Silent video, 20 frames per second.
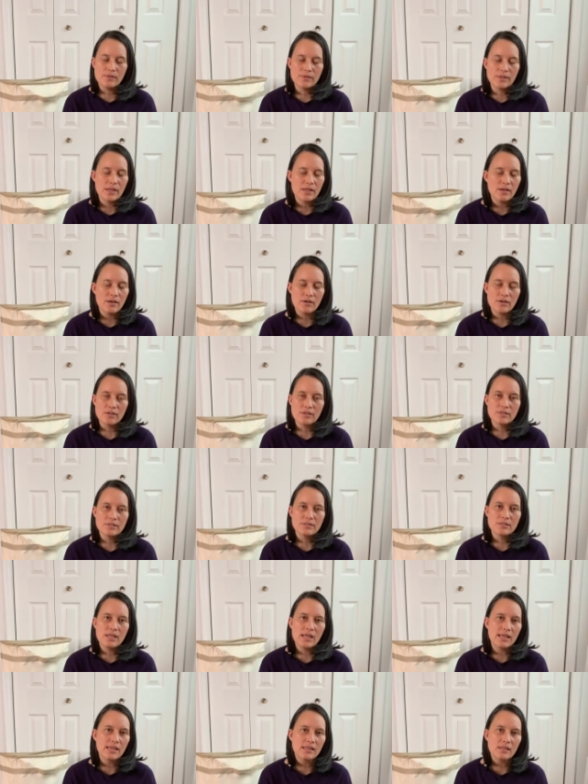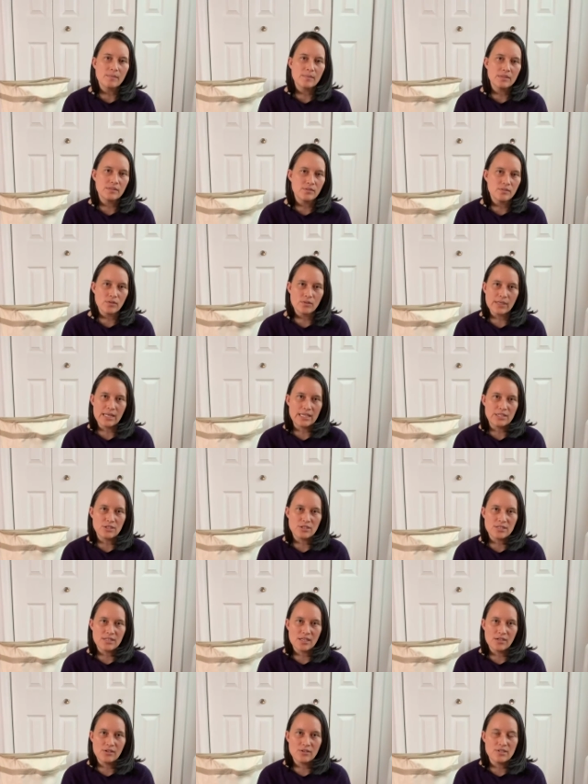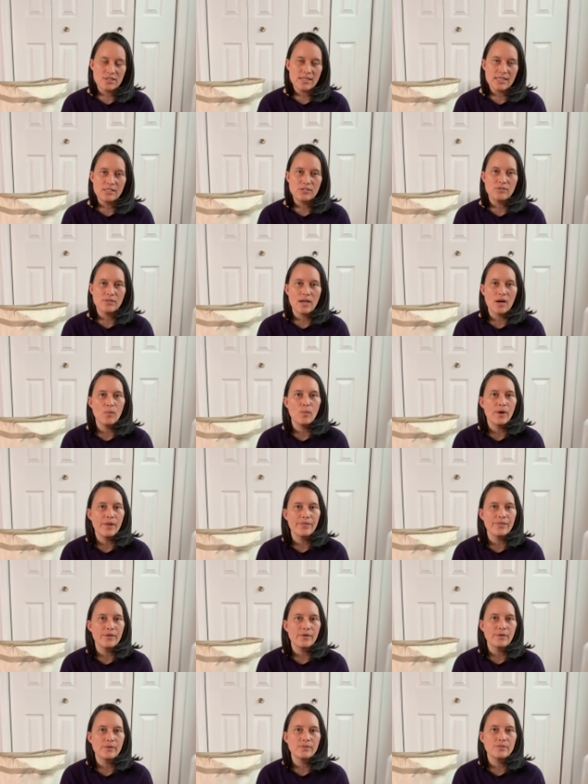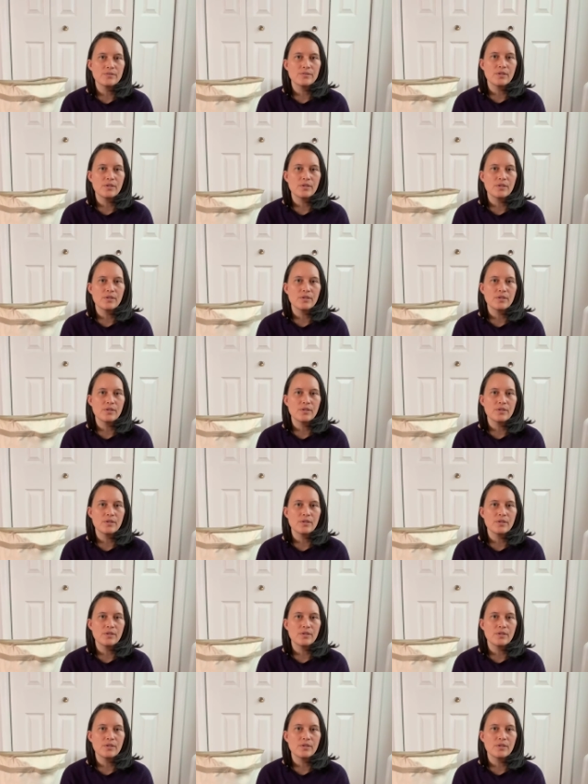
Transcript: that are taking them in donation centers, they do not want those.